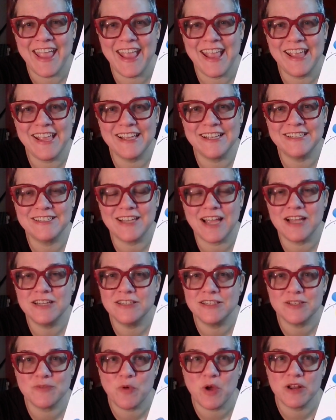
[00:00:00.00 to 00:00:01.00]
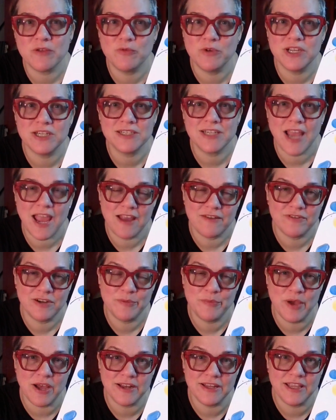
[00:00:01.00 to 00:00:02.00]
And I just want to wish
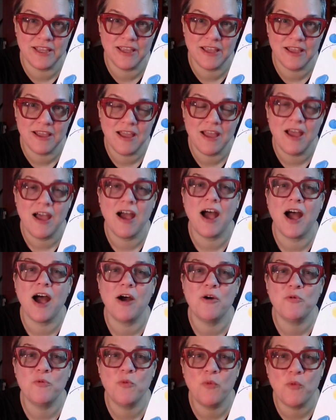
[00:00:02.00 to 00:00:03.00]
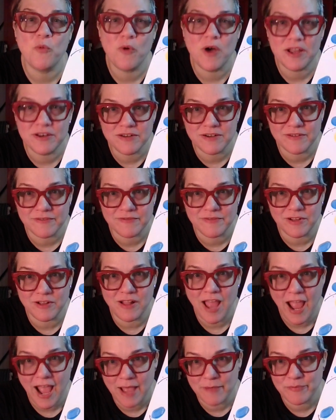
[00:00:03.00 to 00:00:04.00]
everybody a wonderful,
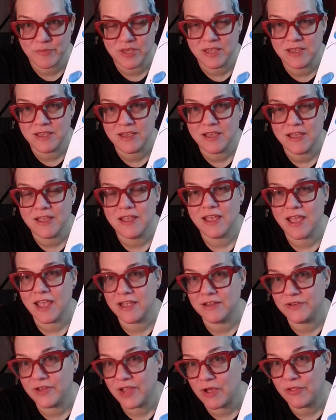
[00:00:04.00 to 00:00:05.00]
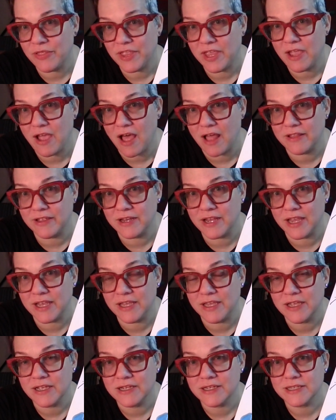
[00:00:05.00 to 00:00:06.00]
happy, and healthy
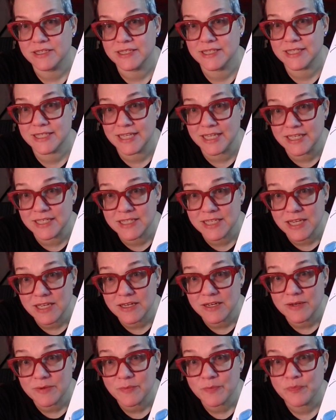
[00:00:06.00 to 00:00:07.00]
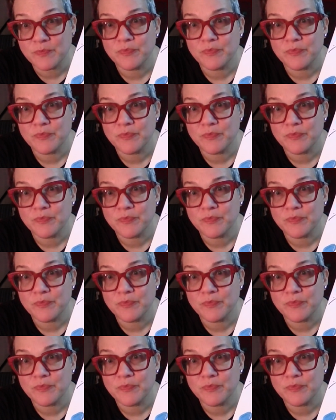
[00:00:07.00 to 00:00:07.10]
holiday season.